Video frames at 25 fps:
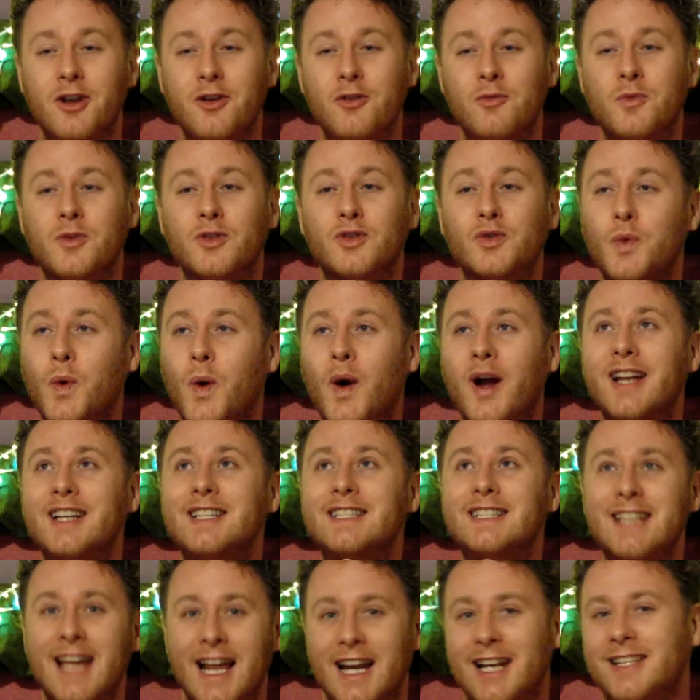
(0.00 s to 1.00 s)
was
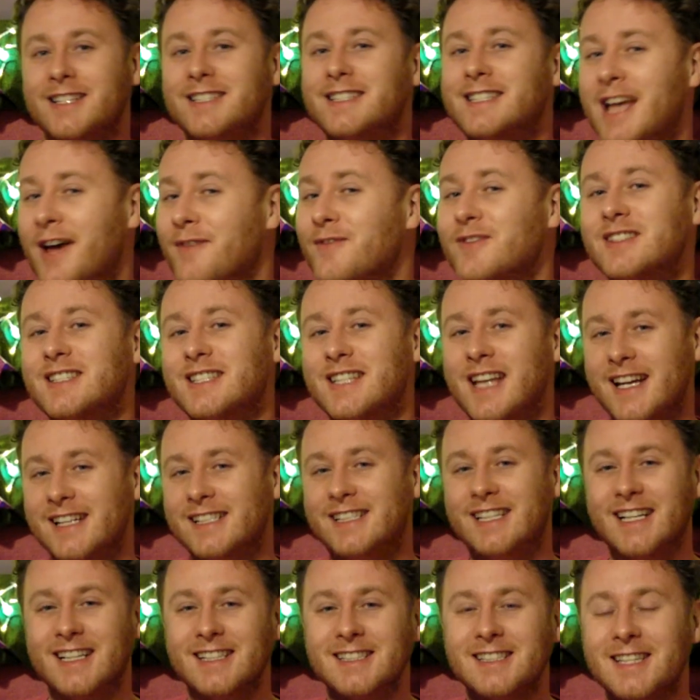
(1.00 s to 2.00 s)
quite
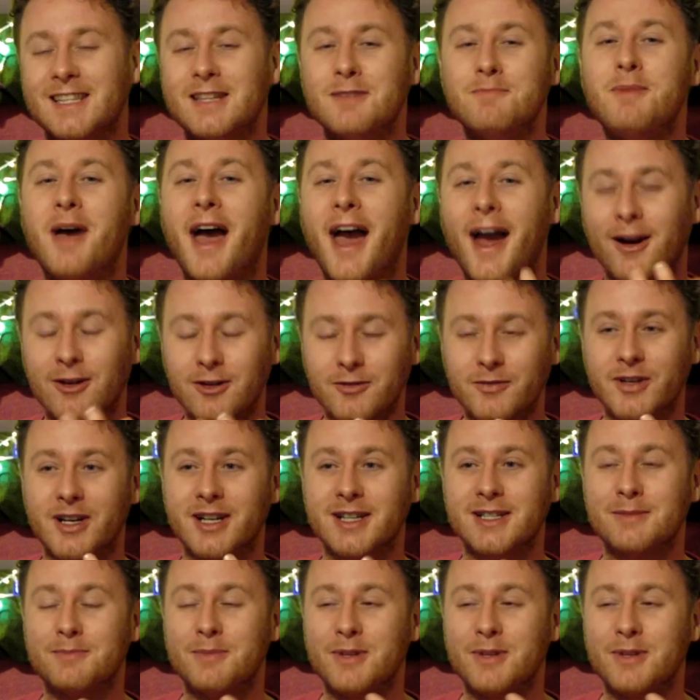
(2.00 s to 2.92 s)
devastating to the pair of us,